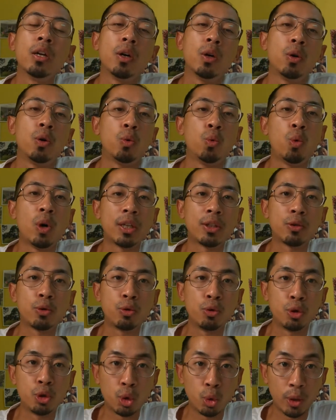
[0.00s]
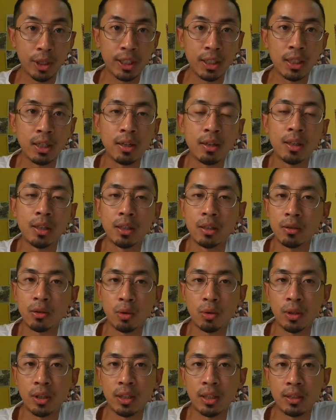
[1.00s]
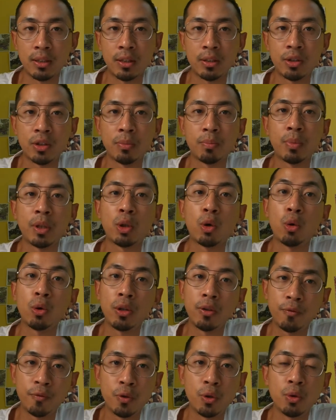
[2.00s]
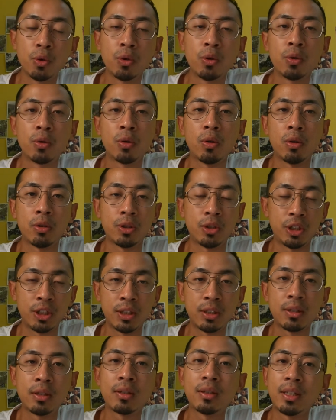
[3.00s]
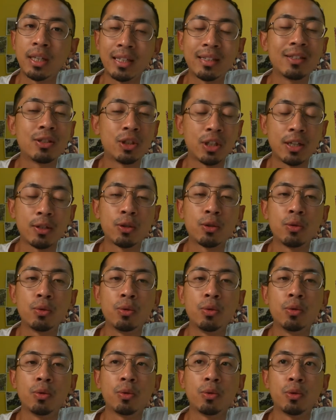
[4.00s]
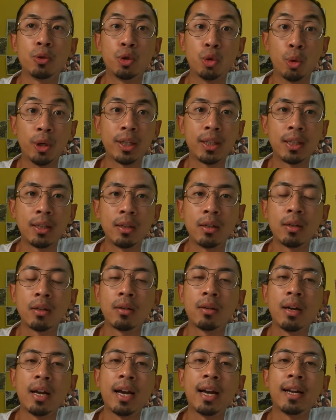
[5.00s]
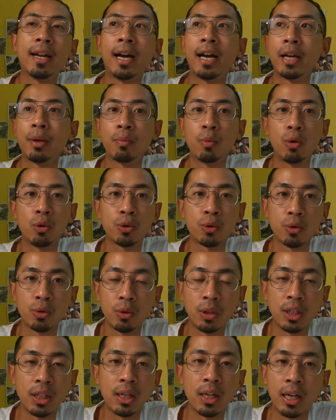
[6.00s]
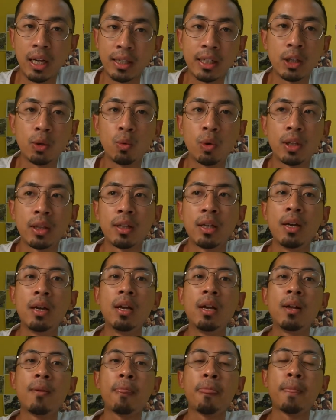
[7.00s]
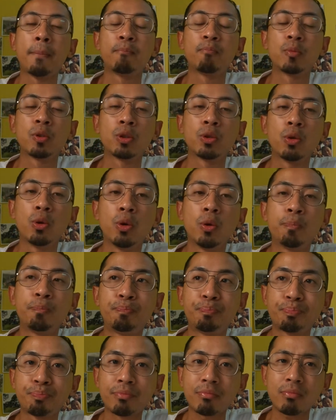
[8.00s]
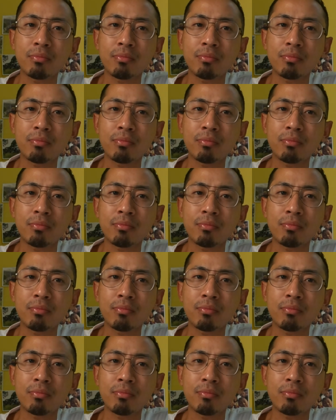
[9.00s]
wants to join here in this organization, but only few get a chance to join here, and I'm also the lucky one. So